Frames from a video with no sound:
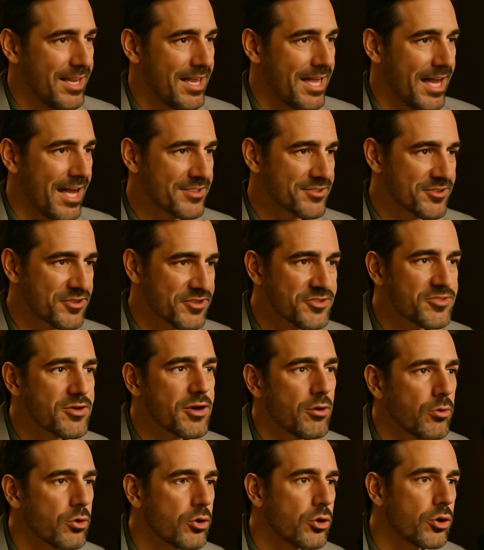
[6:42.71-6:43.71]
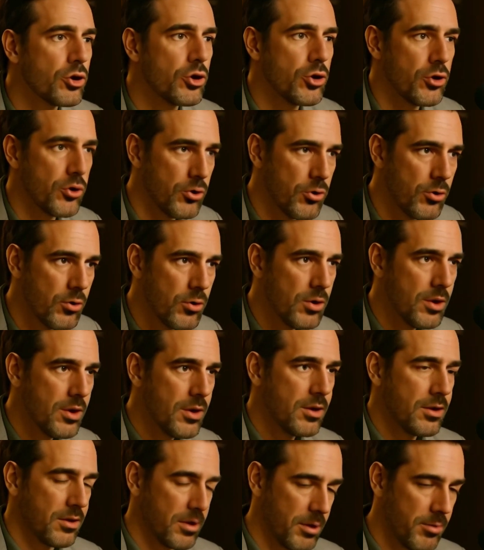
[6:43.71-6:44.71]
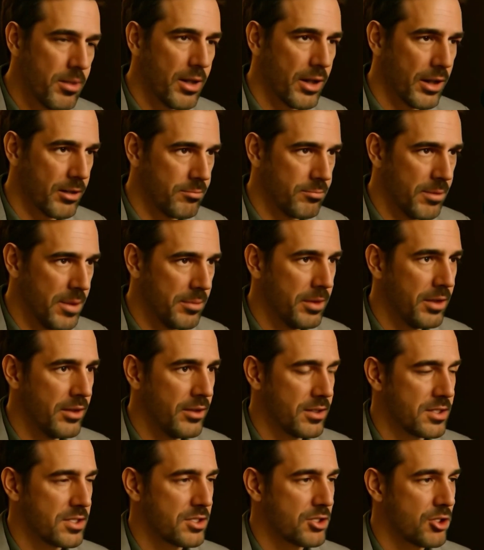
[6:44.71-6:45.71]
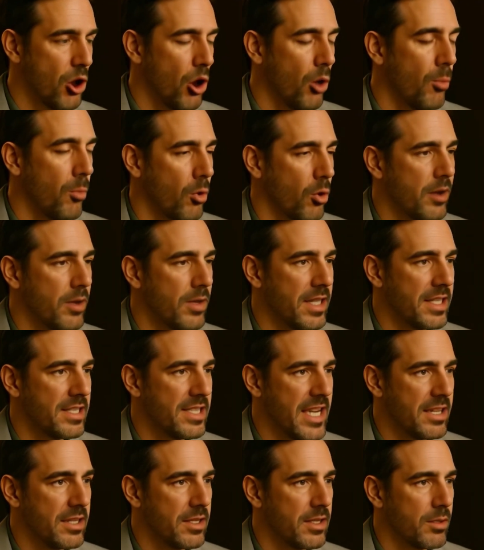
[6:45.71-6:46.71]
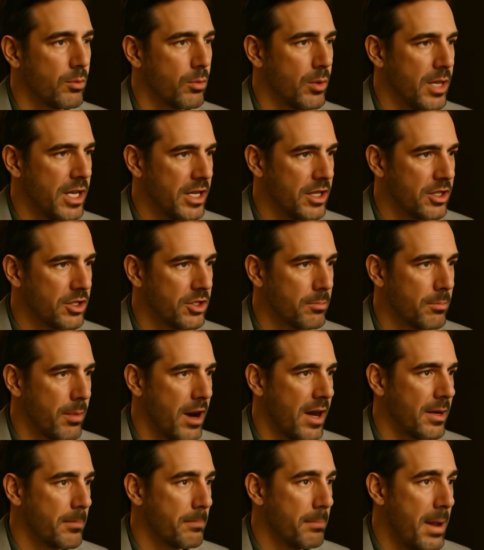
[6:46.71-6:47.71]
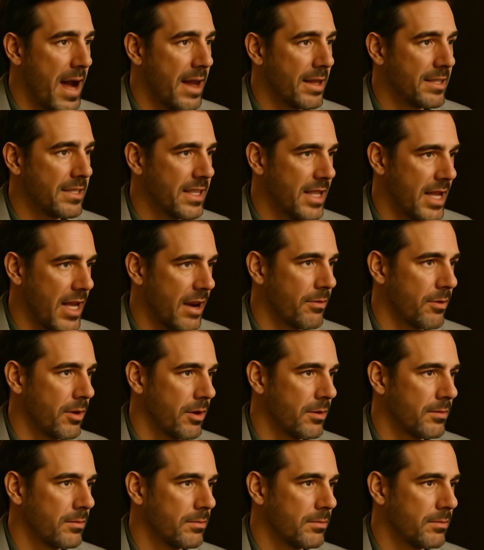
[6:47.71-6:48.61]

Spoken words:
It's a subtle clue about maybe the scope or the intended reach behind the patenting effort.